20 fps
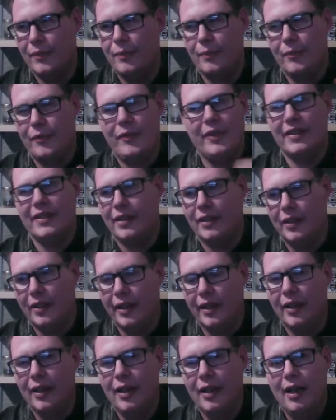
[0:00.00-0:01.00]

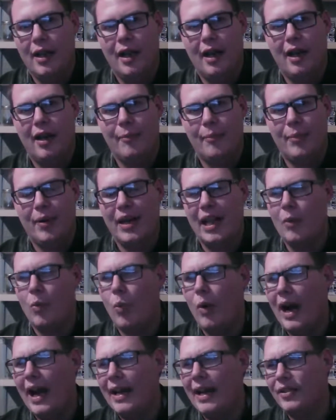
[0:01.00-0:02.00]
physically, but a
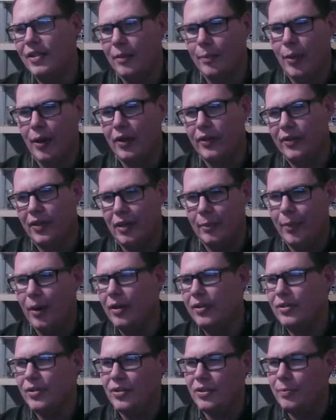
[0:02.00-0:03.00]
wiser person, a
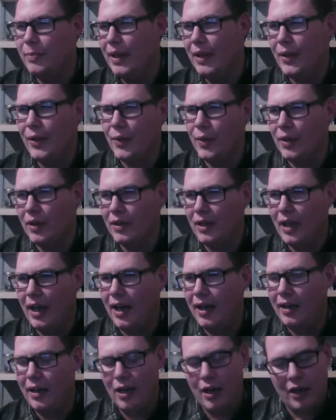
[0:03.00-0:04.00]
person who's been through a
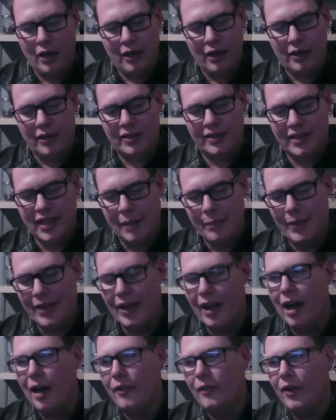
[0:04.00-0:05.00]
lot, stepping
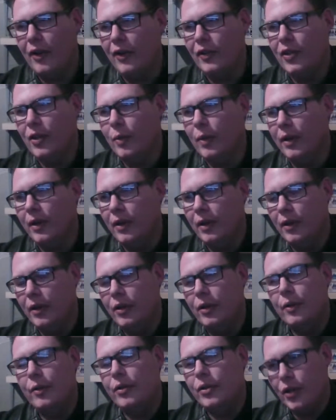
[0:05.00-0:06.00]
off onto a
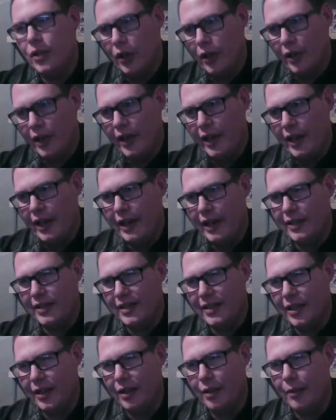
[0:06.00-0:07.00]
new journey is
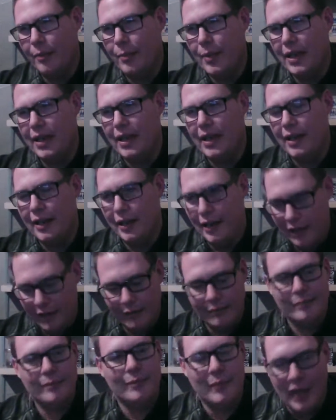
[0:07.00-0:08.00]
going to be
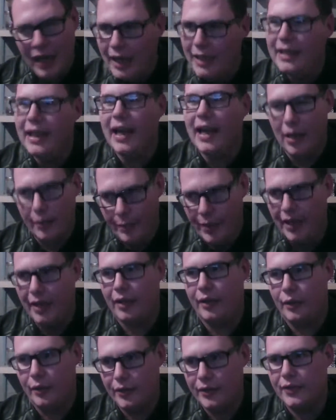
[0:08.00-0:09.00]
a Knight of
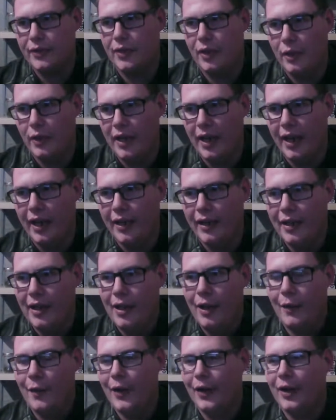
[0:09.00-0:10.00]
Pentacles. Okay.
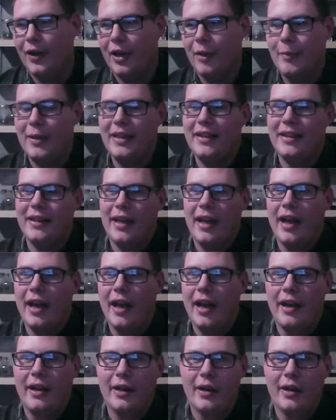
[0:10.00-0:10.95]
They're going to be the guy,